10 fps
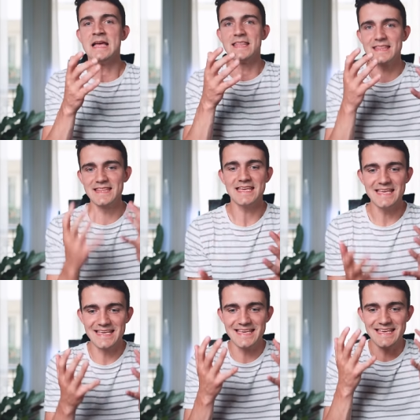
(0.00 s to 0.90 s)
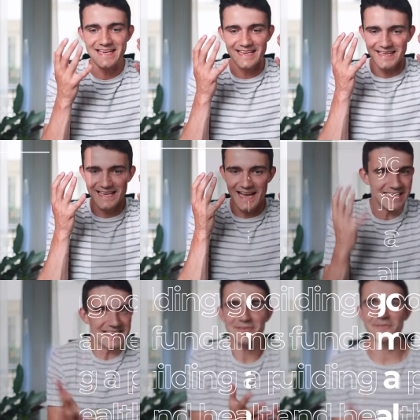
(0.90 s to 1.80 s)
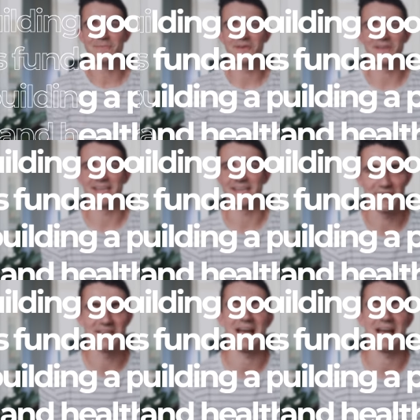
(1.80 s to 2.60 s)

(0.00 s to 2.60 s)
The idea of building good